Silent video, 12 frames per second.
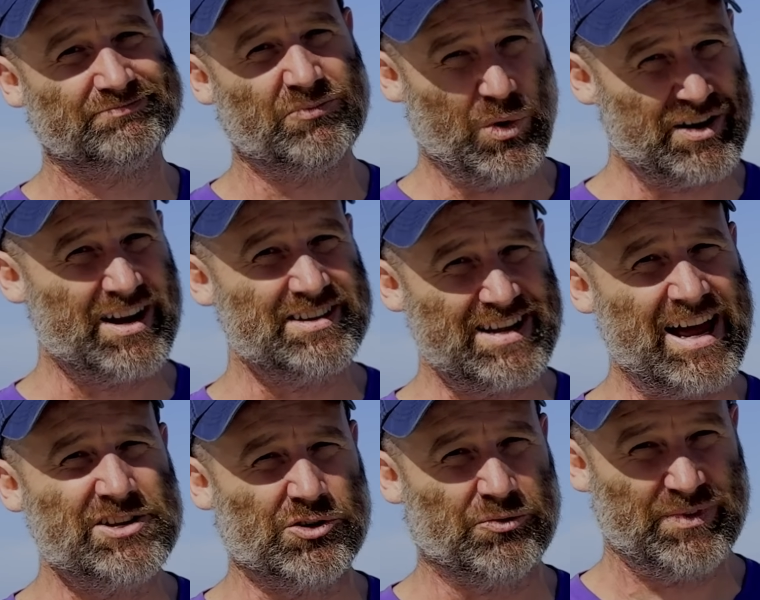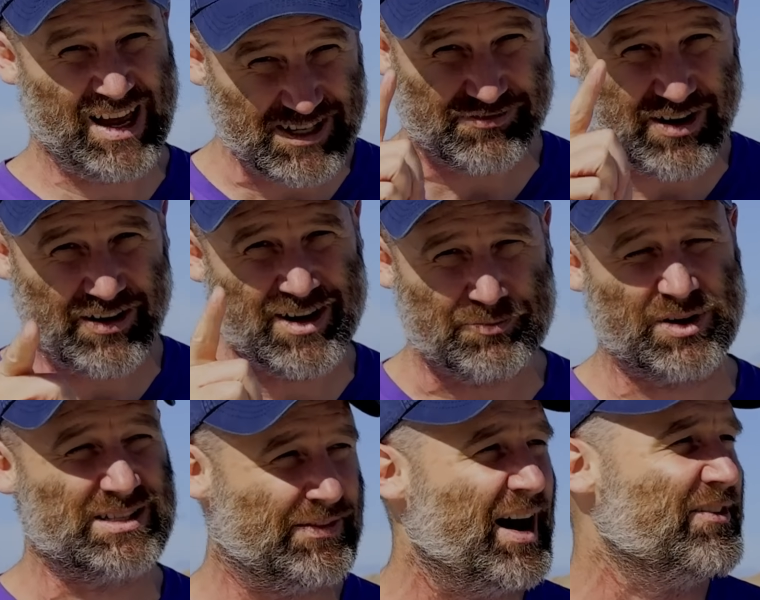Well done, Daniel. That is very
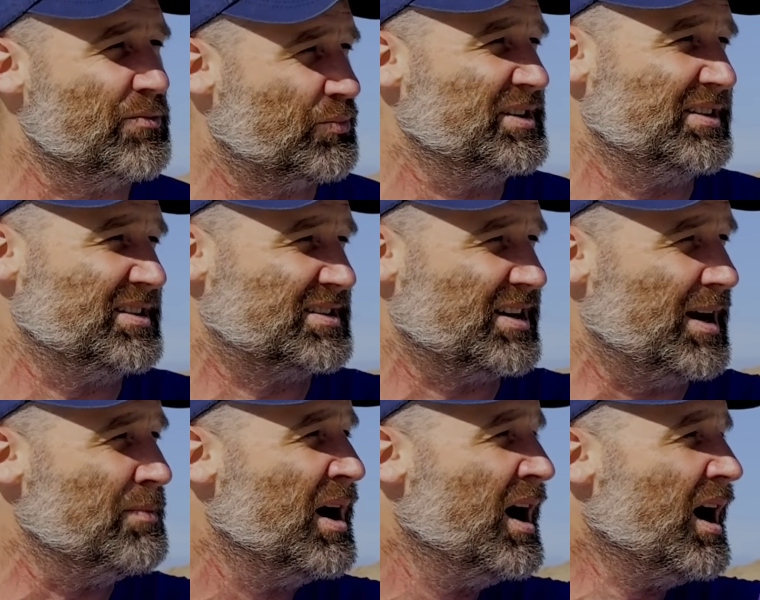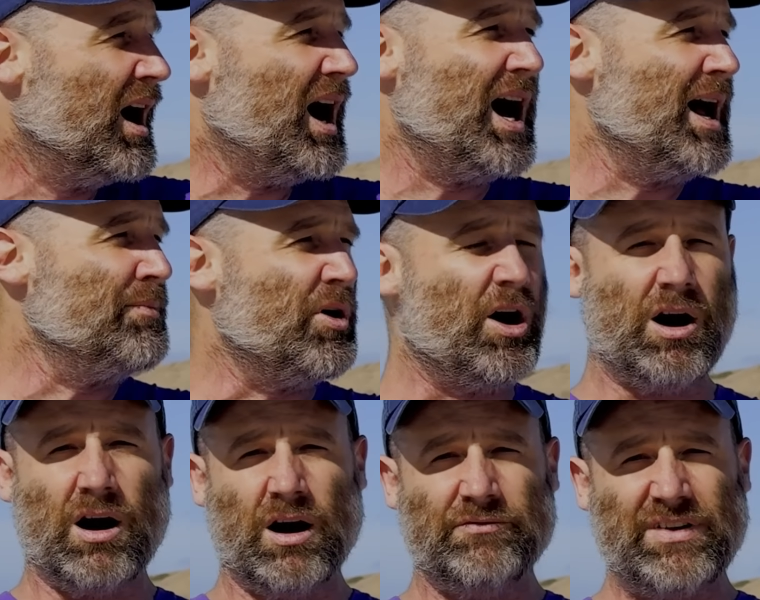impressive. I haven't printed this time. I'm
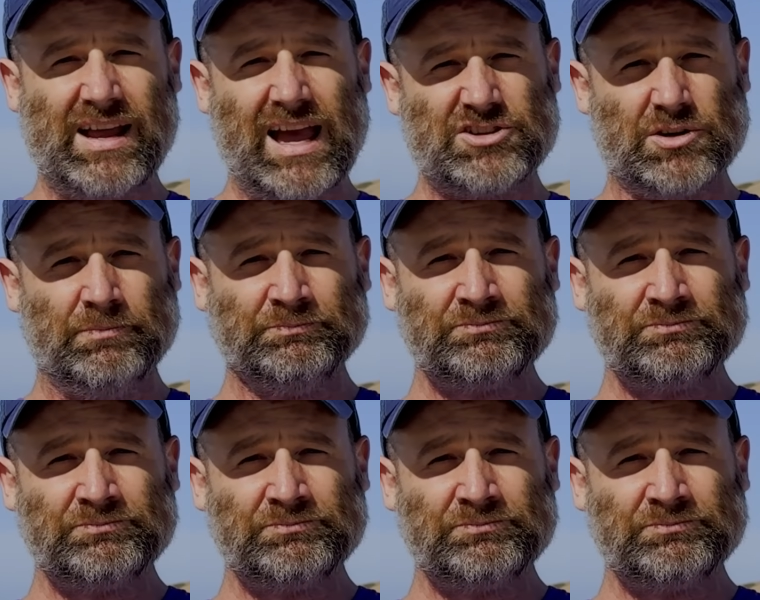on vacation.